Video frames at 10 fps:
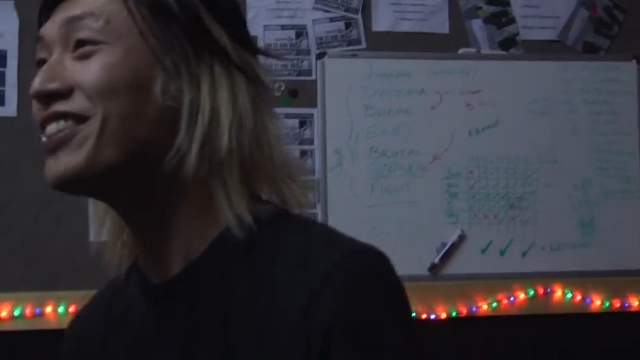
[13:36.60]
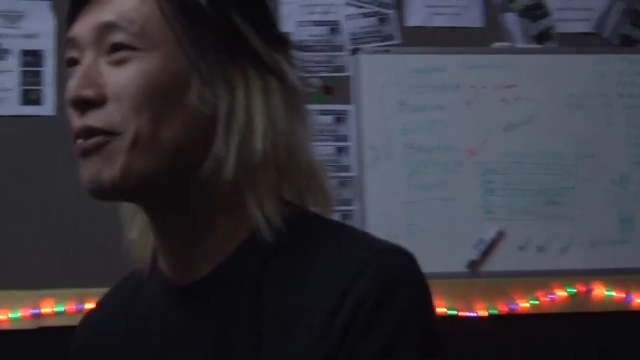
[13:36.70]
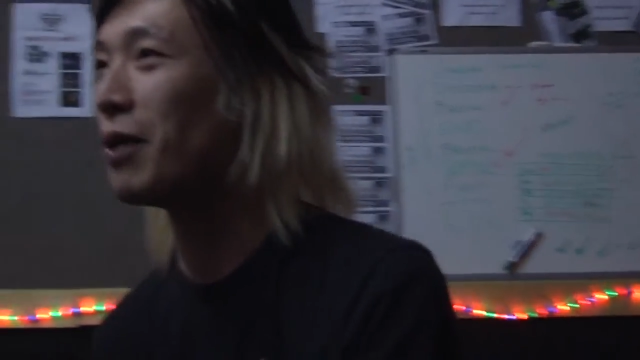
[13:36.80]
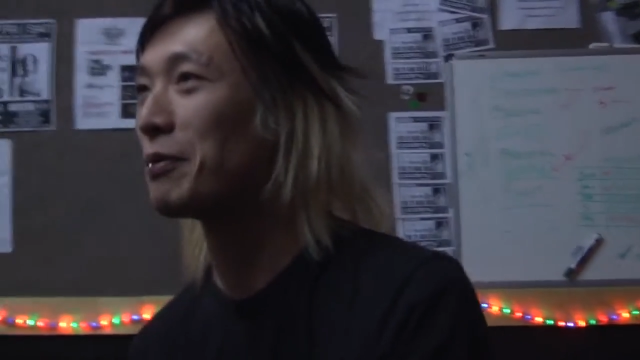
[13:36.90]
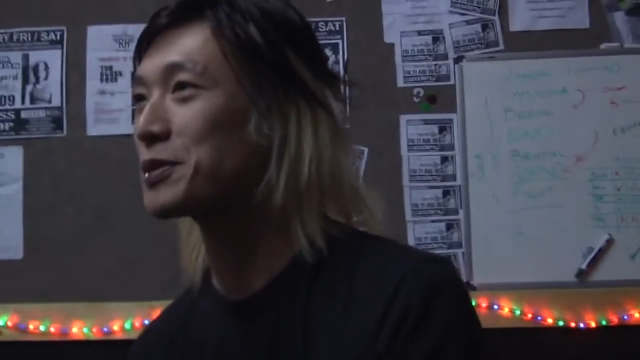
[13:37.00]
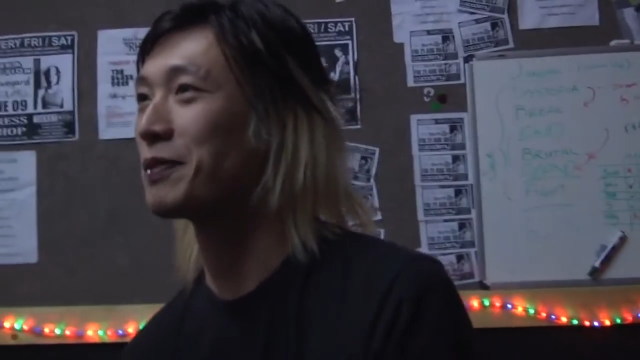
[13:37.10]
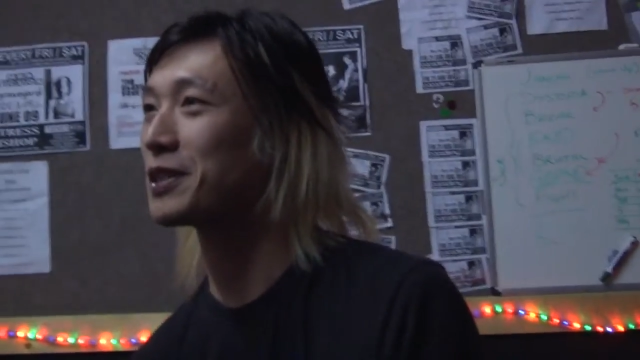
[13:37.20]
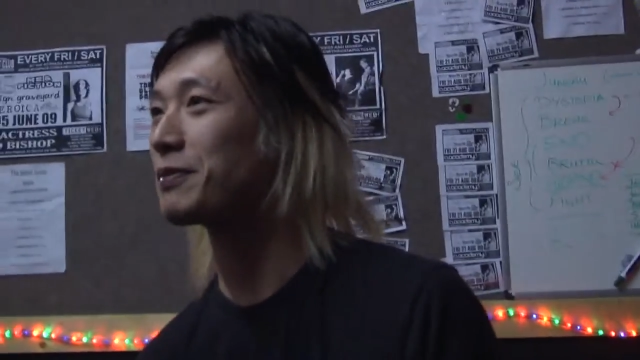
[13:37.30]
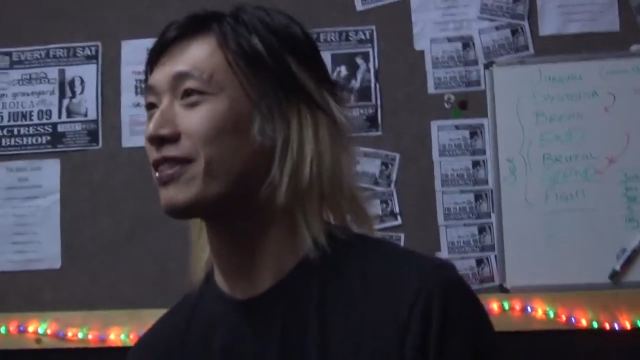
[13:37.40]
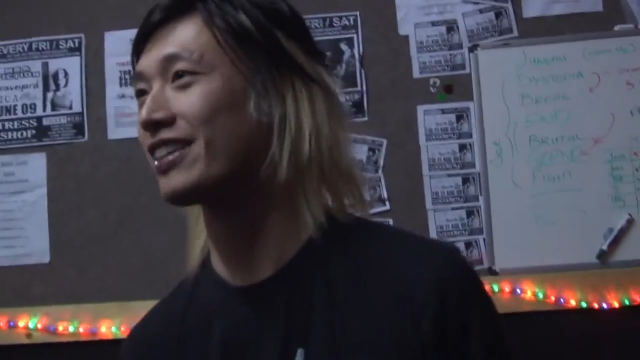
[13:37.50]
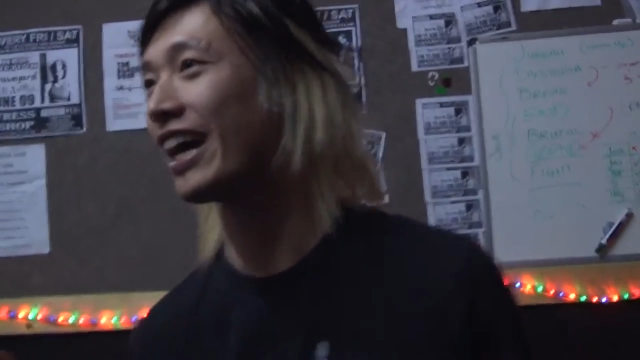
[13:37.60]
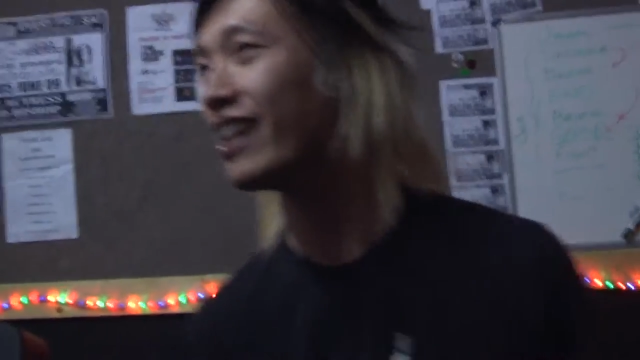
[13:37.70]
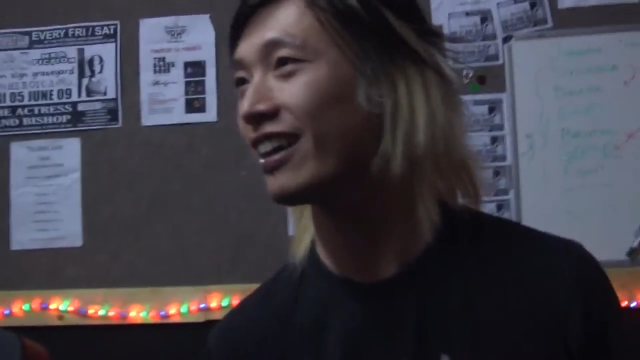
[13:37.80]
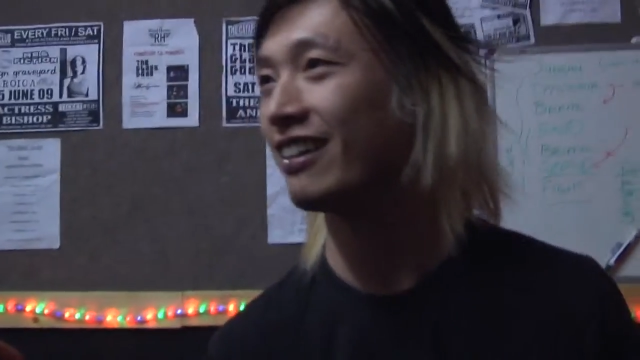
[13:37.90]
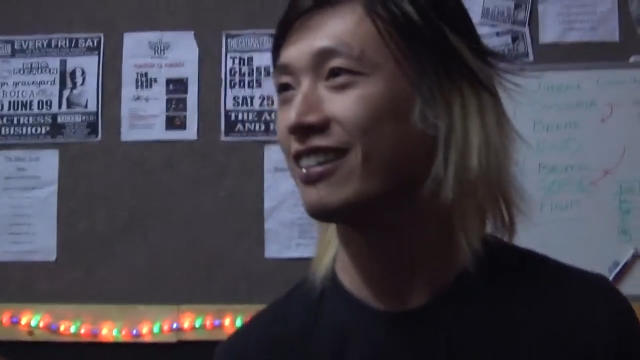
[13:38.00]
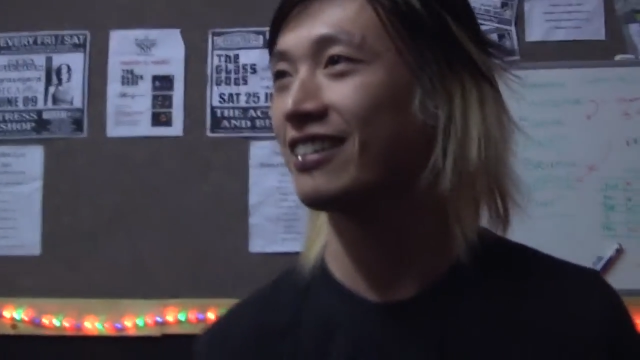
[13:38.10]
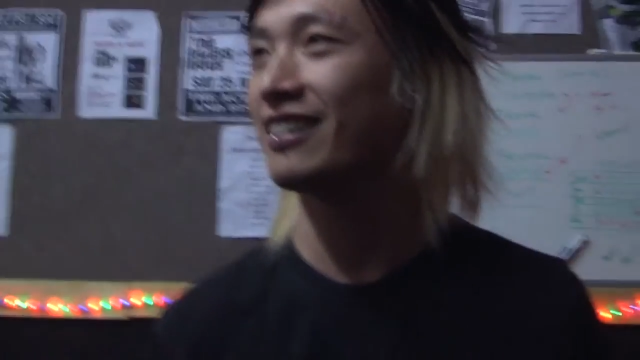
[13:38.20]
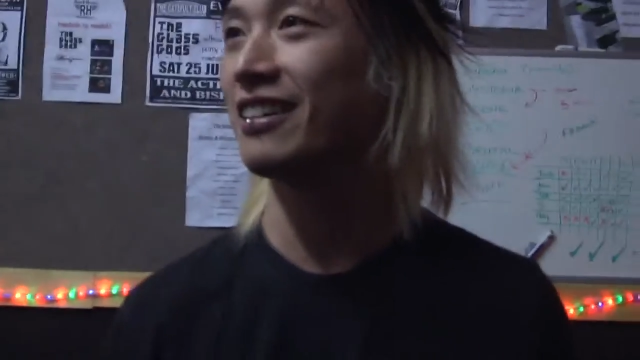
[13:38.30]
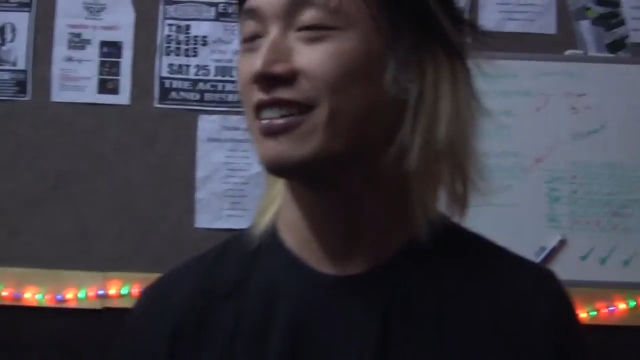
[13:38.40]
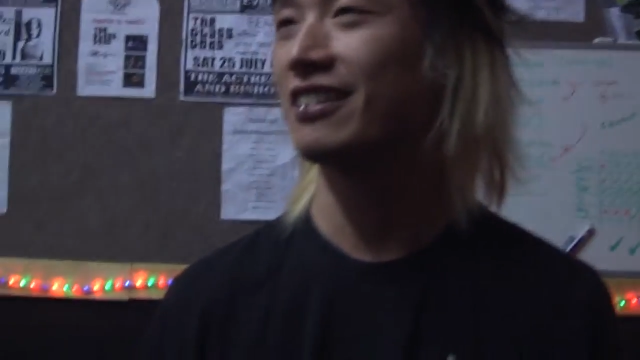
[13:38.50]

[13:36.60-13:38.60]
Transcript: even know what I'm supposed to be saying. Burn!